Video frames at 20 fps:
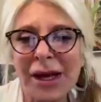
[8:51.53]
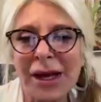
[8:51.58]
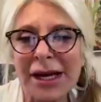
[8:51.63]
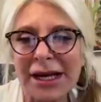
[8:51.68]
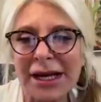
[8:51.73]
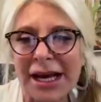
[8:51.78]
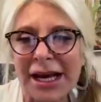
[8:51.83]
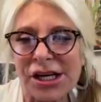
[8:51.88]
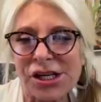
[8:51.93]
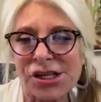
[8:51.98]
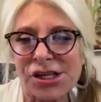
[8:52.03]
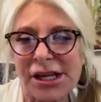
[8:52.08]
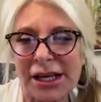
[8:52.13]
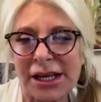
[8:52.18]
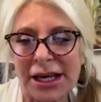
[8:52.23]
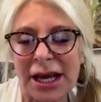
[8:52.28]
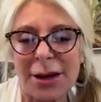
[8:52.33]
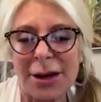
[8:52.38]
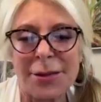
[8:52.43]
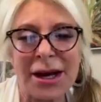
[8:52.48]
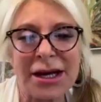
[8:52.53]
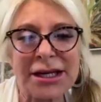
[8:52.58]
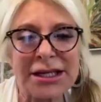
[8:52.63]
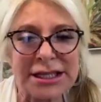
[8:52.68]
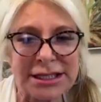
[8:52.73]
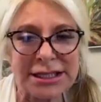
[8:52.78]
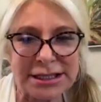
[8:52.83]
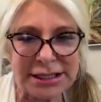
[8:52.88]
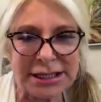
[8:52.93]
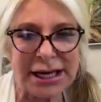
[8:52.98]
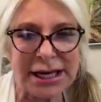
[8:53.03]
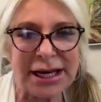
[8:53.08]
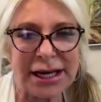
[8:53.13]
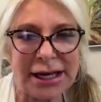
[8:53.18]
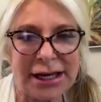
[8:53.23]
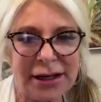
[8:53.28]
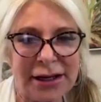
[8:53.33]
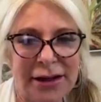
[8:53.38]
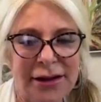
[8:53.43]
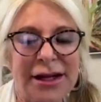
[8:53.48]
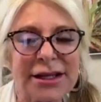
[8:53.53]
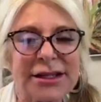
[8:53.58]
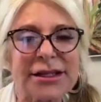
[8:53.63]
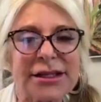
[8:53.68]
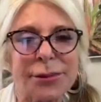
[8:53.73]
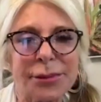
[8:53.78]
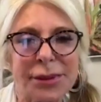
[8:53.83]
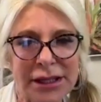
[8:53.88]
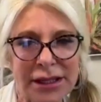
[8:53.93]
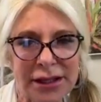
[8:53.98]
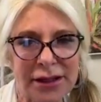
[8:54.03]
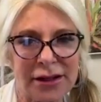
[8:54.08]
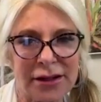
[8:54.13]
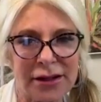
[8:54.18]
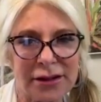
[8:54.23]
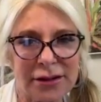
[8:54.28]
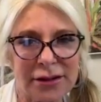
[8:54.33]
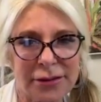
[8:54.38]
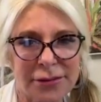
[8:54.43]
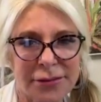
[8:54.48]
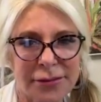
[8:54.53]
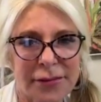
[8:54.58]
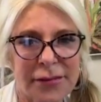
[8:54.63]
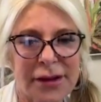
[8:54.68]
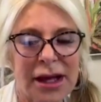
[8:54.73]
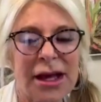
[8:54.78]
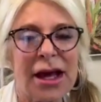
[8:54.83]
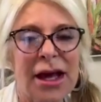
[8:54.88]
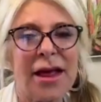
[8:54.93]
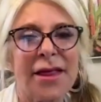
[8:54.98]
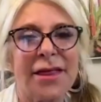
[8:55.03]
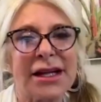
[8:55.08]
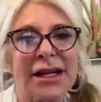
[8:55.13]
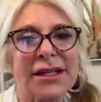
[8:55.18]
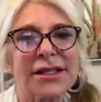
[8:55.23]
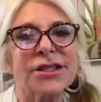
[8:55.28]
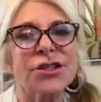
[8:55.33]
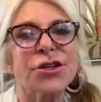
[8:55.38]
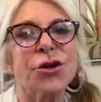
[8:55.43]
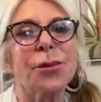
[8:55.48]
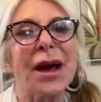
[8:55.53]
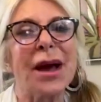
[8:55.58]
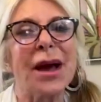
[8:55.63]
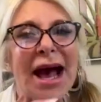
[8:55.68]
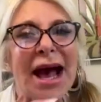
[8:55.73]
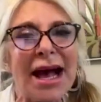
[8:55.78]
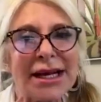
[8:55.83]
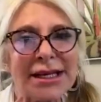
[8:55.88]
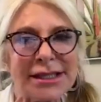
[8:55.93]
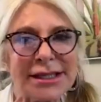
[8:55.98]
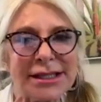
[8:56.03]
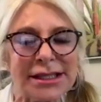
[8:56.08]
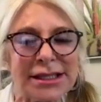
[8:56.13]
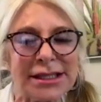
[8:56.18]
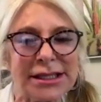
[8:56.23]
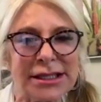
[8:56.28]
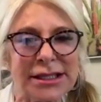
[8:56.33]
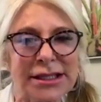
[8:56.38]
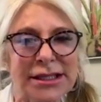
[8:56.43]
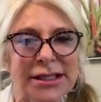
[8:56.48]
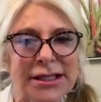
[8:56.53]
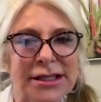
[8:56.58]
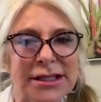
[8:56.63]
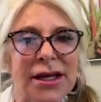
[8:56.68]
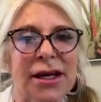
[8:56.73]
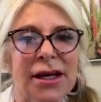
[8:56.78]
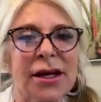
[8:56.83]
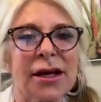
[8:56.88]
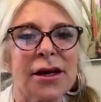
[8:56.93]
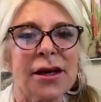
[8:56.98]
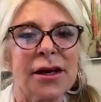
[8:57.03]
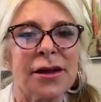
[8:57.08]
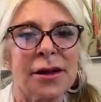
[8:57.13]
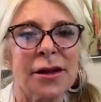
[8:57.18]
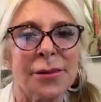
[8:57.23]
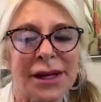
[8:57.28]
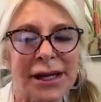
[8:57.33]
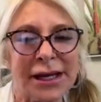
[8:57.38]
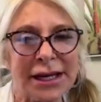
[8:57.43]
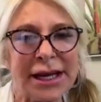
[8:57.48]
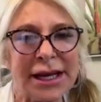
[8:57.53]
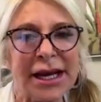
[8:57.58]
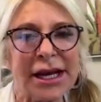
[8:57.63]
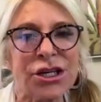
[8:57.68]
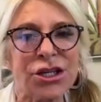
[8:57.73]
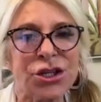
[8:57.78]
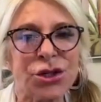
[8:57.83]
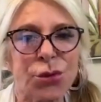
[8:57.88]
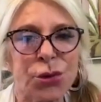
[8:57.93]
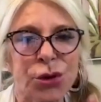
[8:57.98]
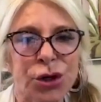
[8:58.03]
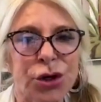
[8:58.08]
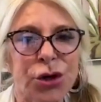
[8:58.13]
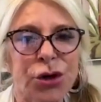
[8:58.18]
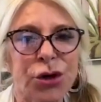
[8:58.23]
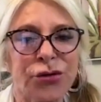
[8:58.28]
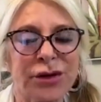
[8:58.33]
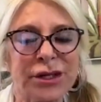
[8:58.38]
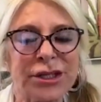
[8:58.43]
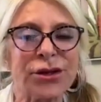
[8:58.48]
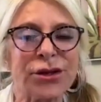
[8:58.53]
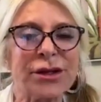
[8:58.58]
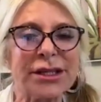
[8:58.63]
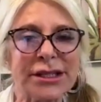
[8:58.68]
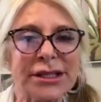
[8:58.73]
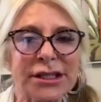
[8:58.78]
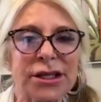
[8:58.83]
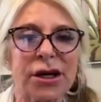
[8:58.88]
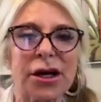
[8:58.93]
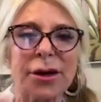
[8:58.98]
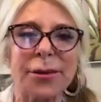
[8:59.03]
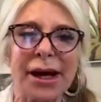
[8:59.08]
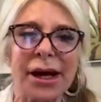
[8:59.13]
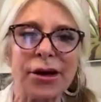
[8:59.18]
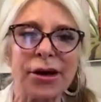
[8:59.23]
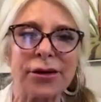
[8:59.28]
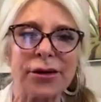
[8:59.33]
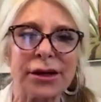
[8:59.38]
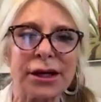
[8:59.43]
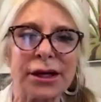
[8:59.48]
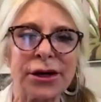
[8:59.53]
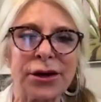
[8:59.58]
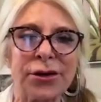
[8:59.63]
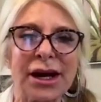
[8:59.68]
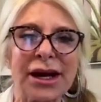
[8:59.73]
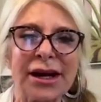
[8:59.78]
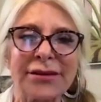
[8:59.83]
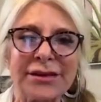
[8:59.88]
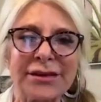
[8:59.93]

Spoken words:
medication that came out today, that's a pill, that surpasses the medication Wegovy. So let's talk about, kind